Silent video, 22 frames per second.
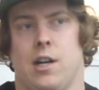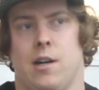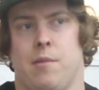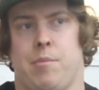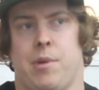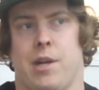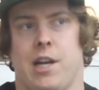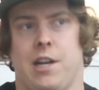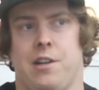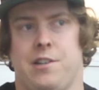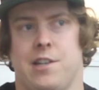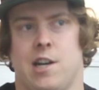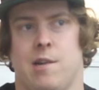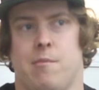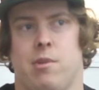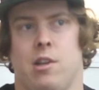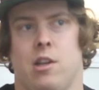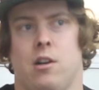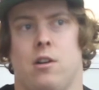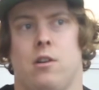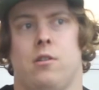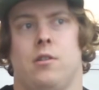page down
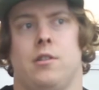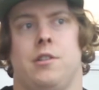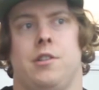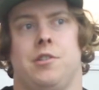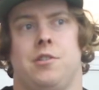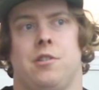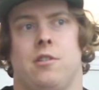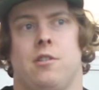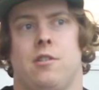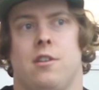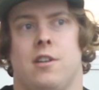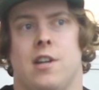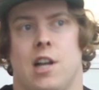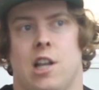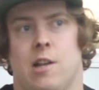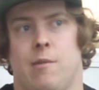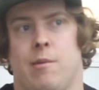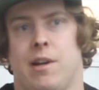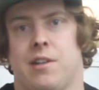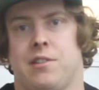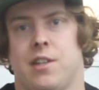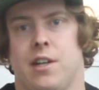below, and you should tell
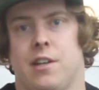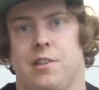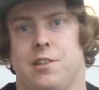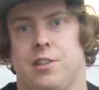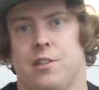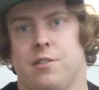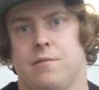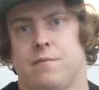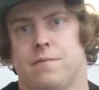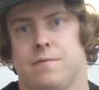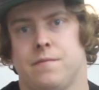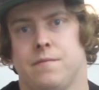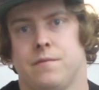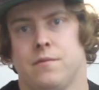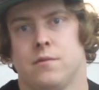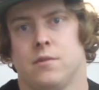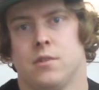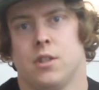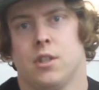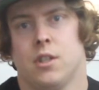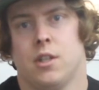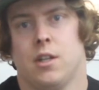them I sent you.
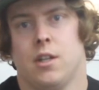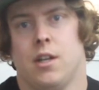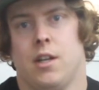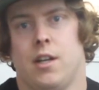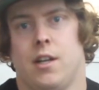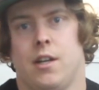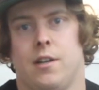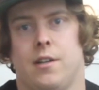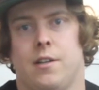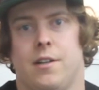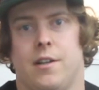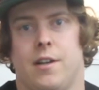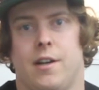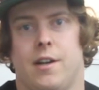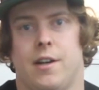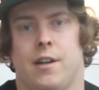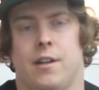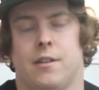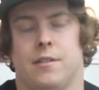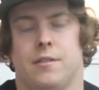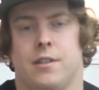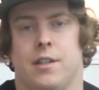And
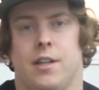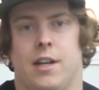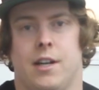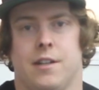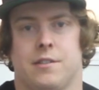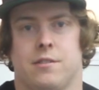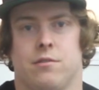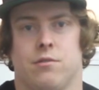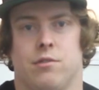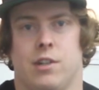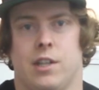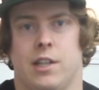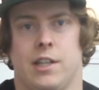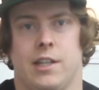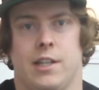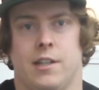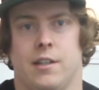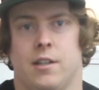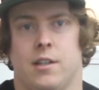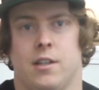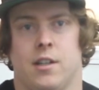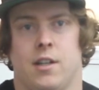yeah, it's a
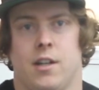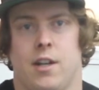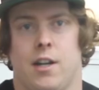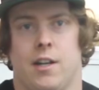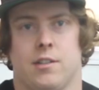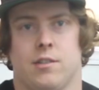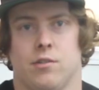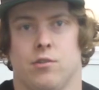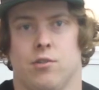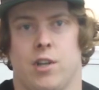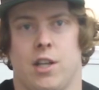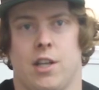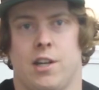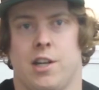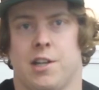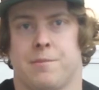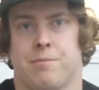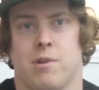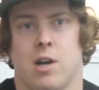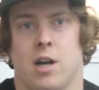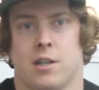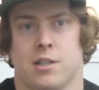really nice
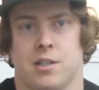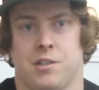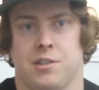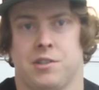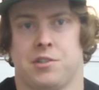product.